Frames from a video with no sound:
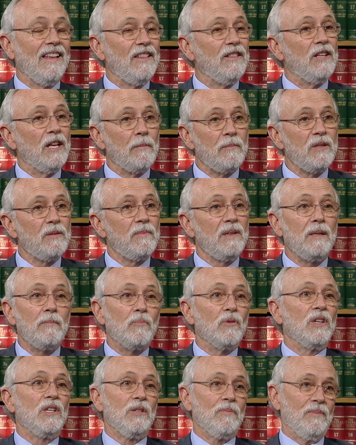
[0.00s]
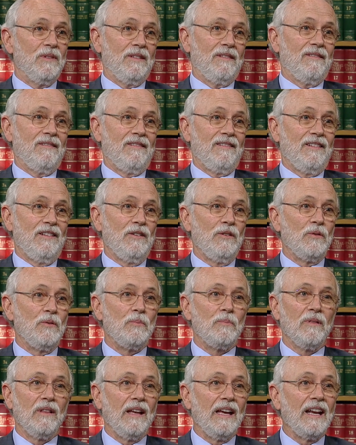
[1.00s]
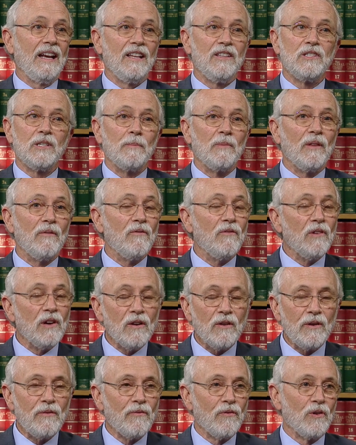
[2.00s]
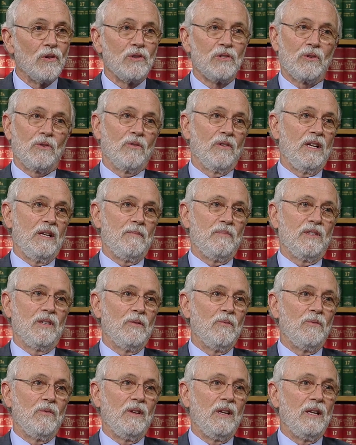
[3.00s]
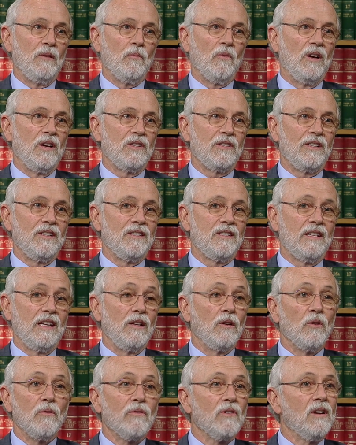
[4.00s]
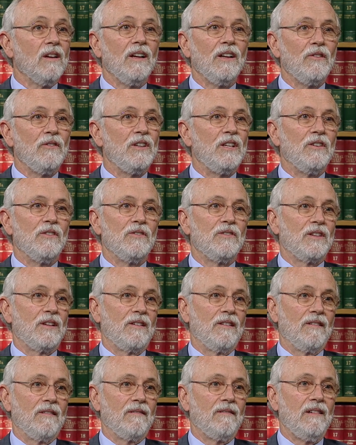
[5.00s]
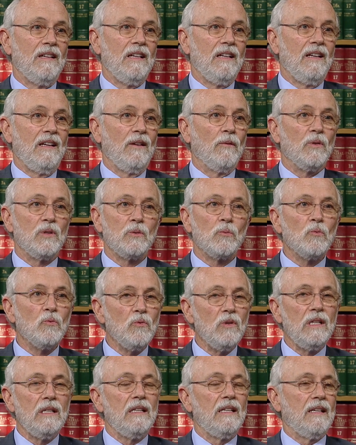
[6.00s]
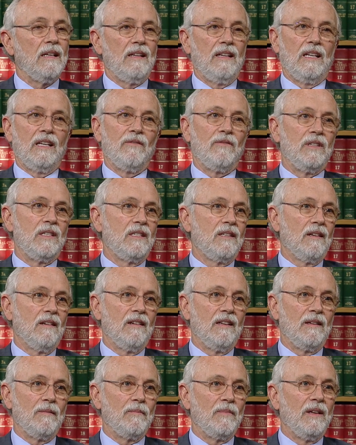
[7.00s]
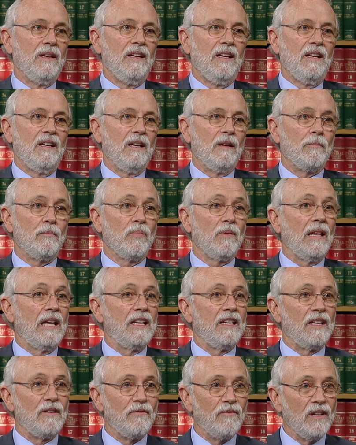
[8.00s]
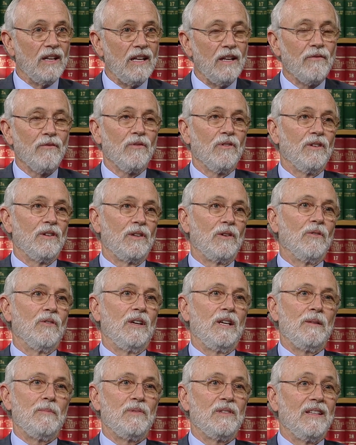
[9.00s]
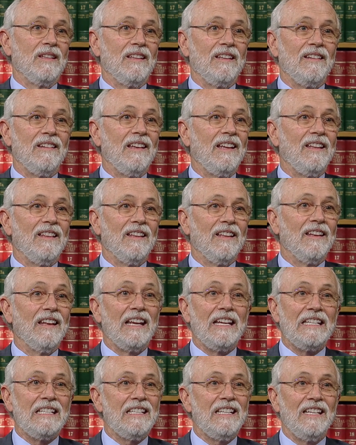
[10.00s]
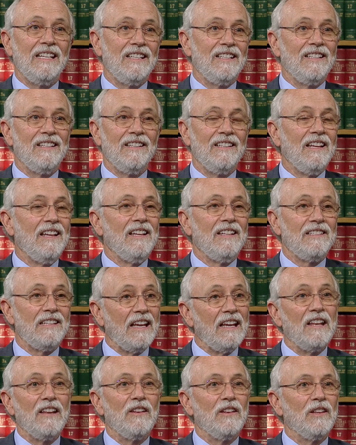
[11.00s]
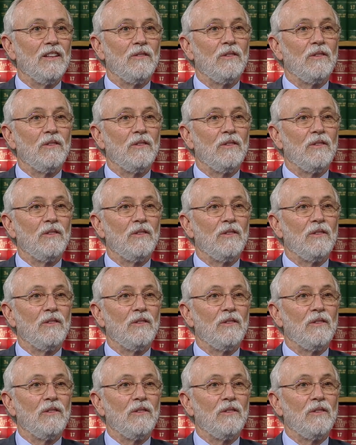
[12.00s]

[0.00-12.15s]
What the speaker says: W.B. Bridgman, who planted some of the very first grapes in Washington State over 100 years ago. Was really ahead of his time, planting vinifera grapes in the 1910 to